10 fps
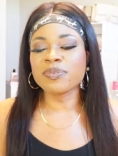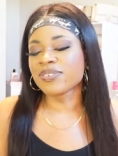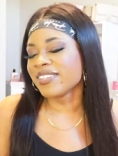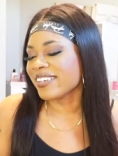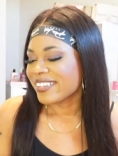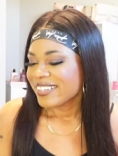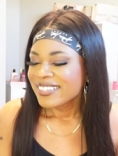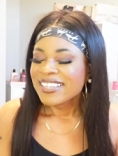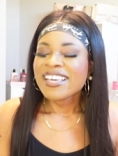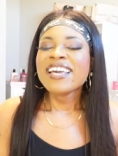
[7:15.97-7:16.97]

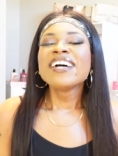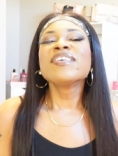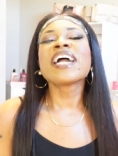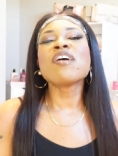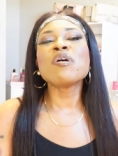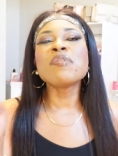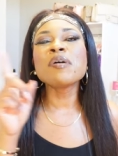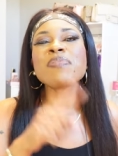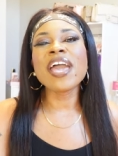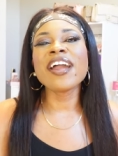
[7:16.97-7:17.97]
we got one
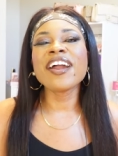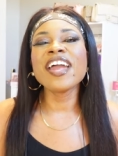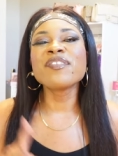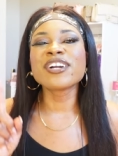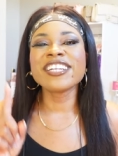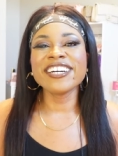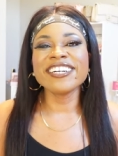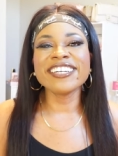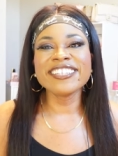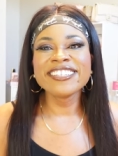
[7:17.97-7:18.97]
more pair and we're
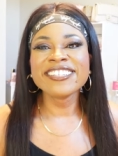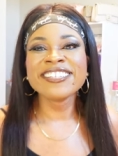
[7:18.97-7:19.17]
done.